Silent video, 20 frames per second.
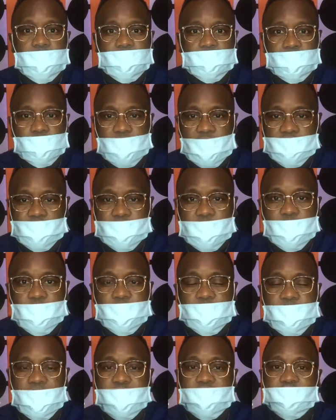it's gradually
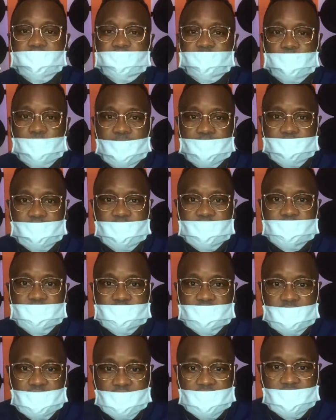going down. It's right there
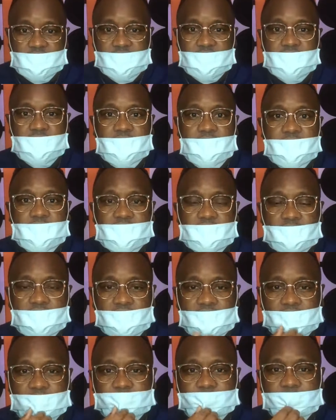just covering your
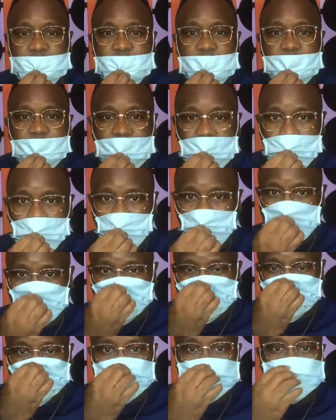lips. People,
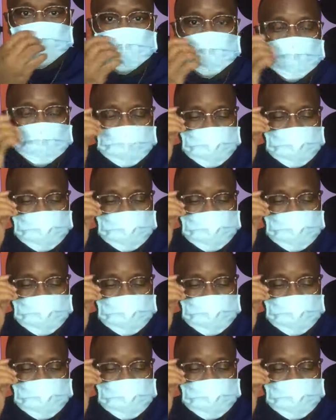this is the